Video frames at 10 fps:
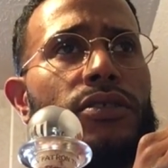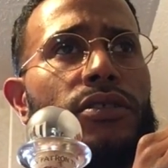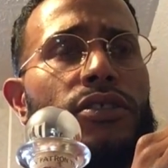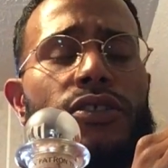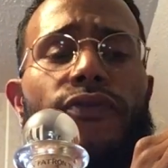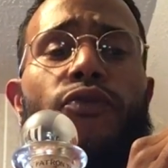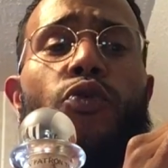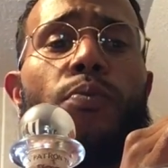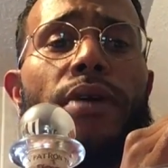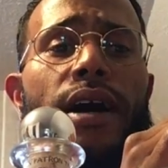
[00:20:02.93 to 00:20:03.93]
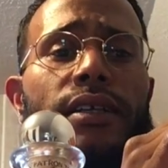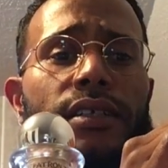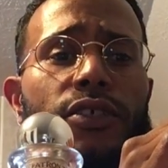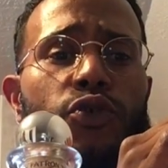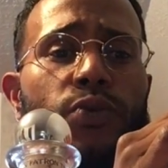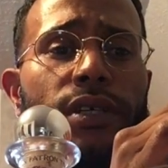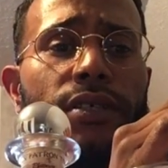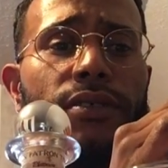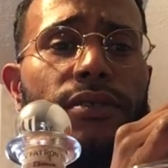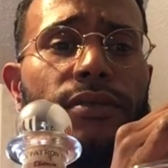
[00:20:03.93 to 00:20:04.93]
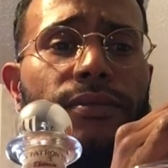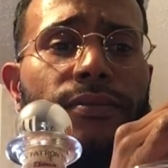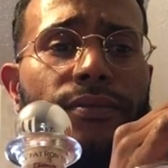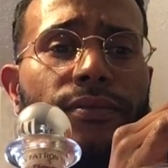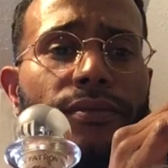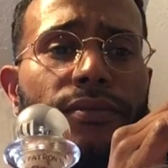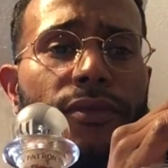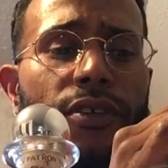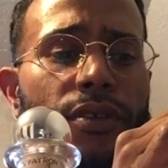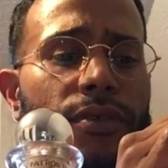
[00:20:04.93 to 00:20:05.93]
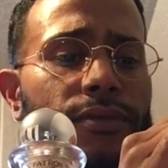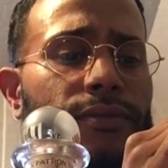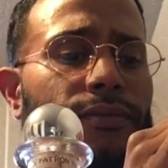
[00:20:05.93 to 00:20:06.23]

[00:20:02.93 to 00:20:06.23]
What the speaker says: this is full bodied as well, you know.